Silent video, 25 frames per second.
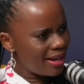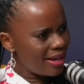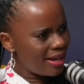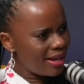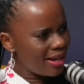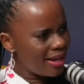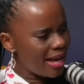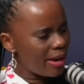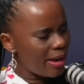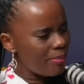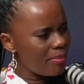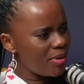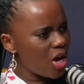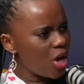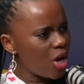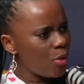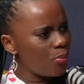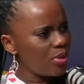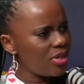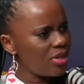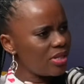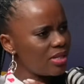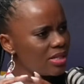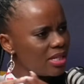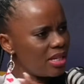I'm now
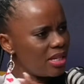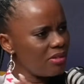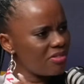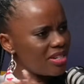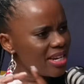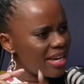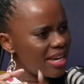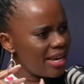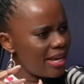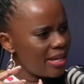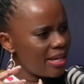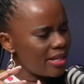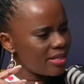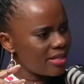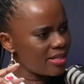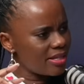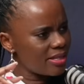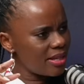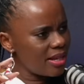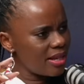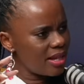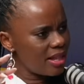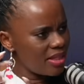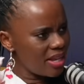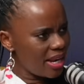perceived as
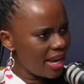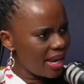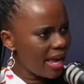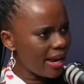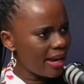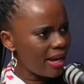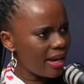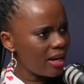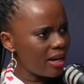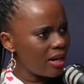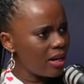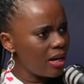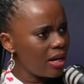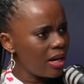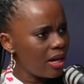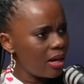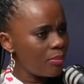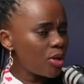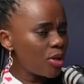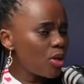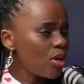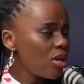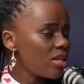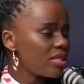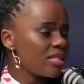the liar.
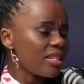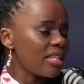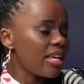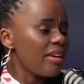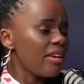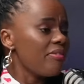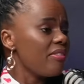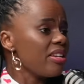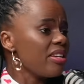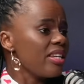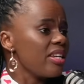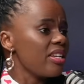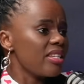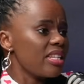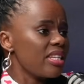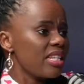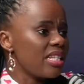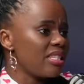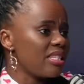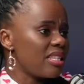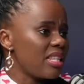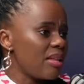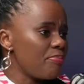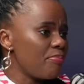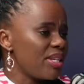Because even he,
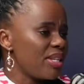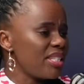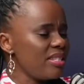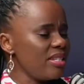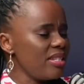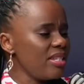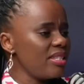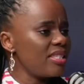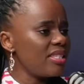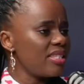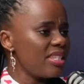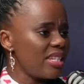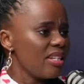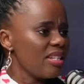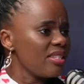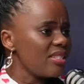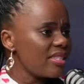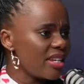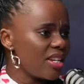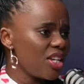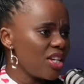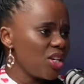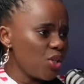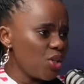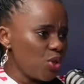the business deals
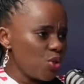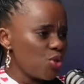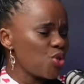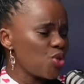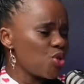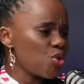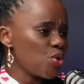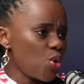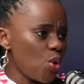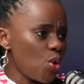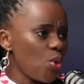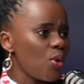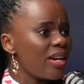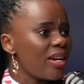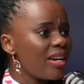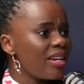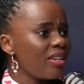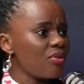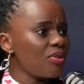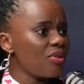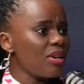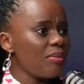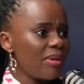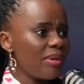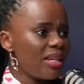that he used to go in,
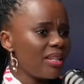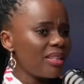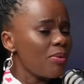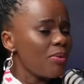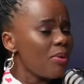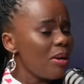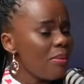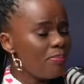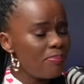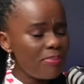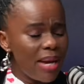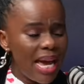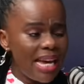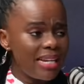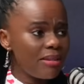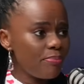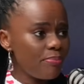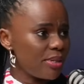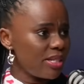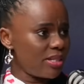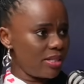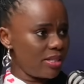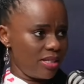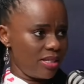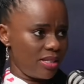Rami, they were bad
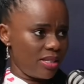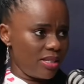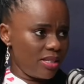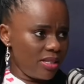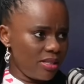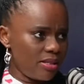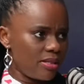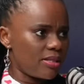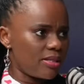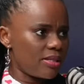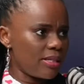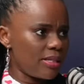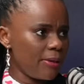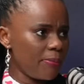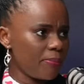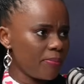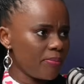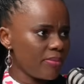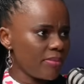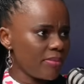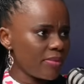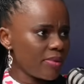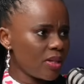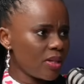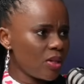business deals.
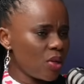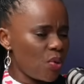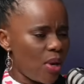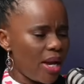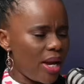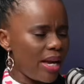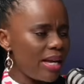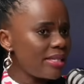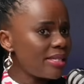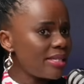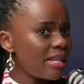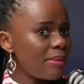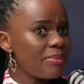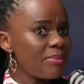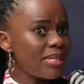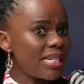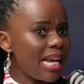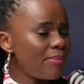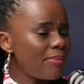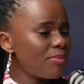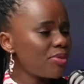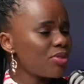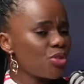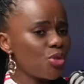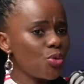Sure. Whereas
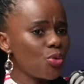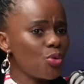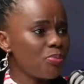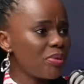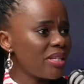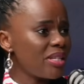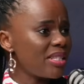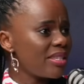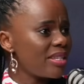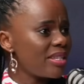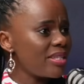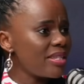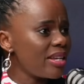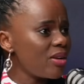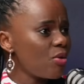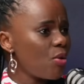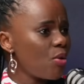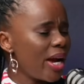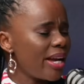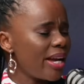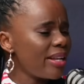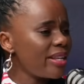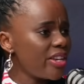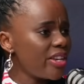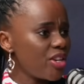sometimes you would be sitting
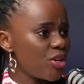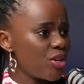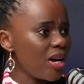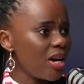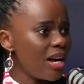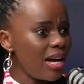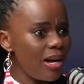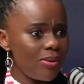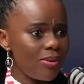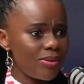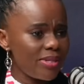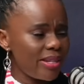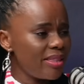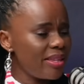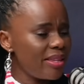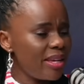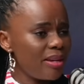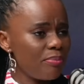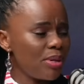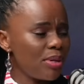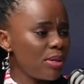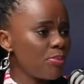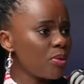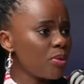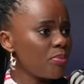quietly in your house and then
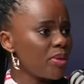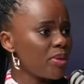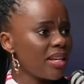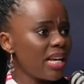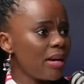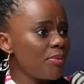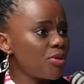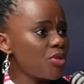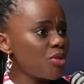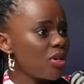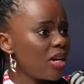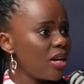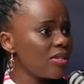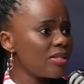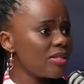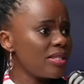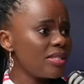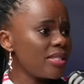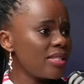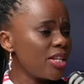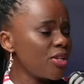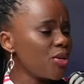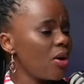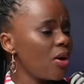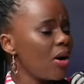people be coming to your house and
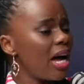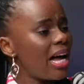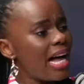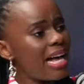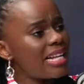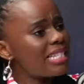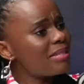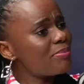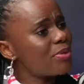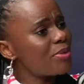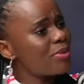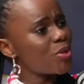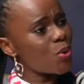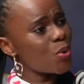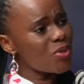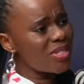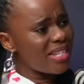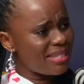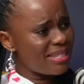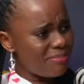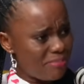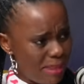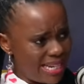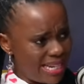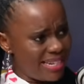saying, Your husband owes
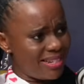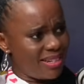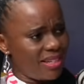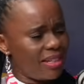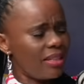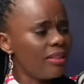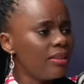us money.